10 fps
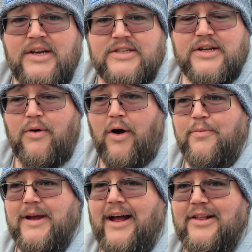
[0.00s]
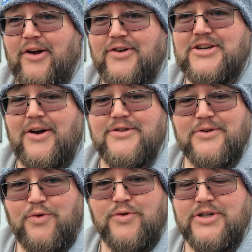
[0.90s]
so I'll be at a lot of shows,
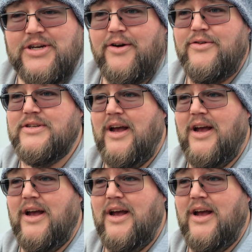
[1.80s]
the Warner shows,